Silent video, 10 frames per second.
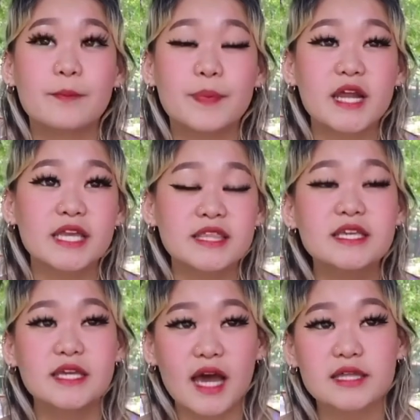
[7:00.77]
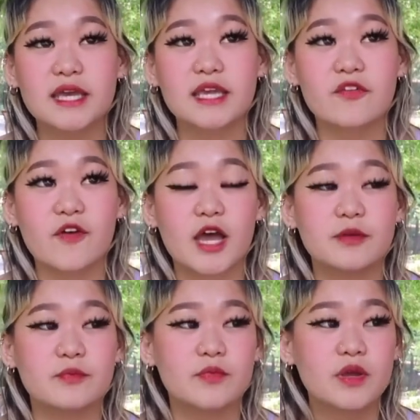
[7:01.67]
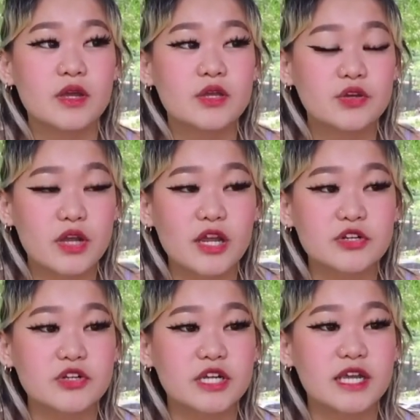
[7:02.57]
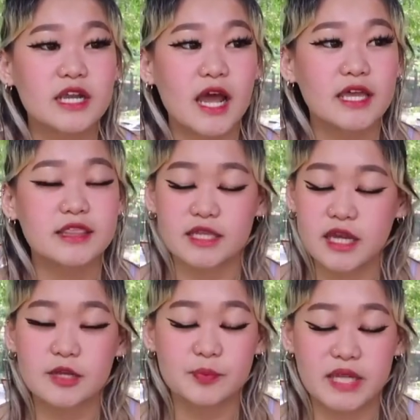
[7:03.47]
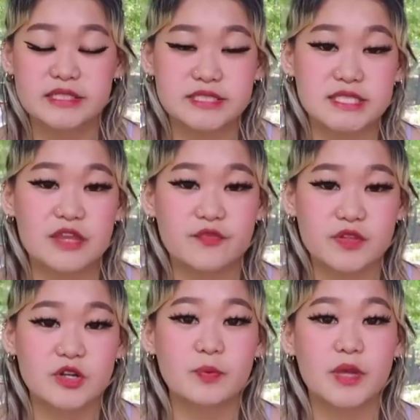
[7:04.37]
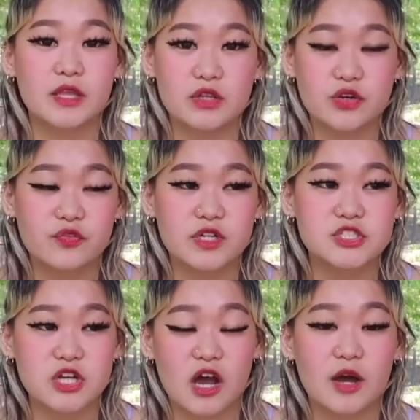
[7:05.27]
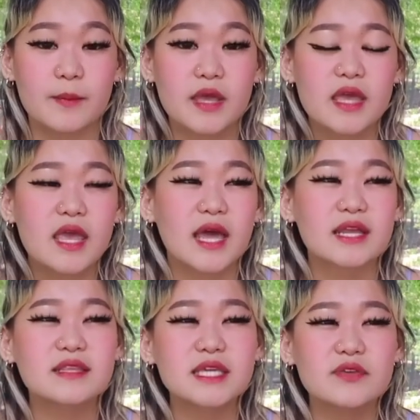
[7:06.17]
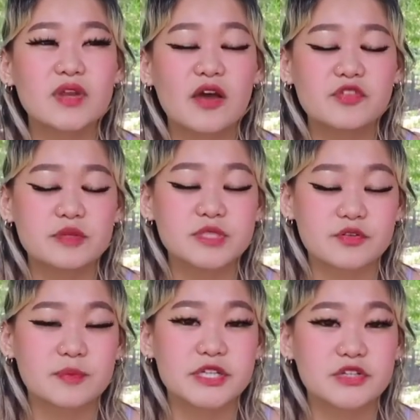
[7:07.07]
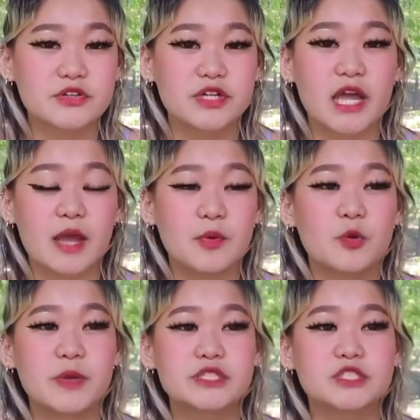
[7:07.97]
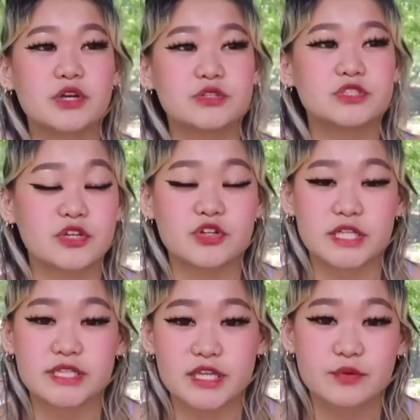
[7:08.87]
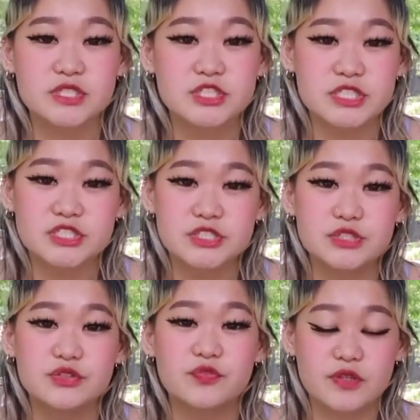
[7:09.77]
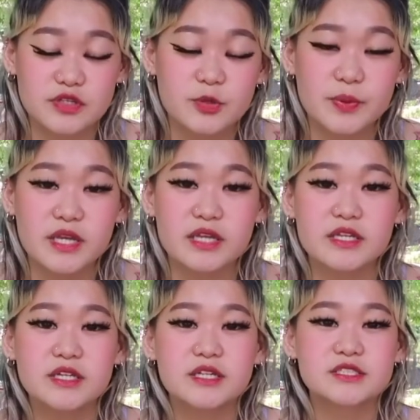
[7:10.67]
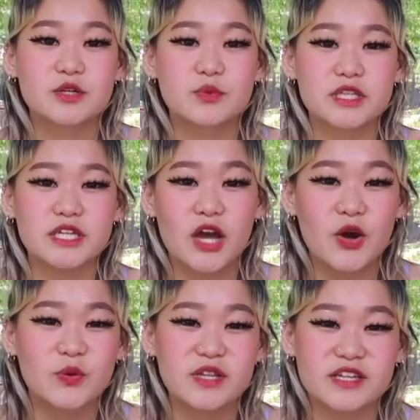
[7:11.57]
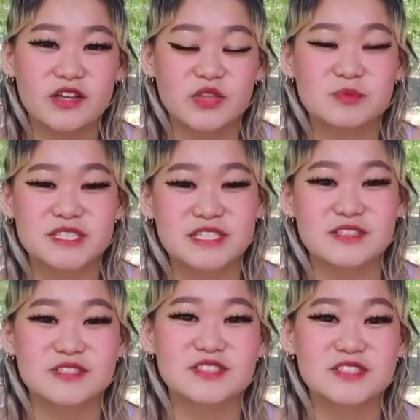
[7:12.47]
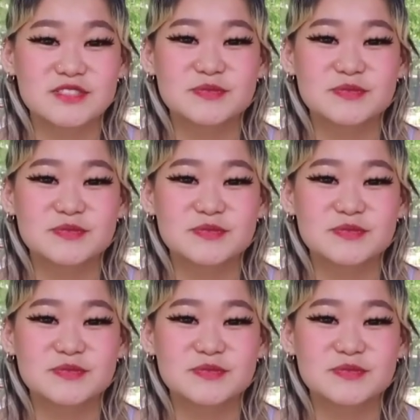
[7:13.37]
But I think, yeah, like if I'm good at Korean, I think I'd plan to stay for a little bit, look for a job. And I think even after I'm done with my degree, I'm hoping to go to Korean Language Institute for a little bit to really hone in on them skills.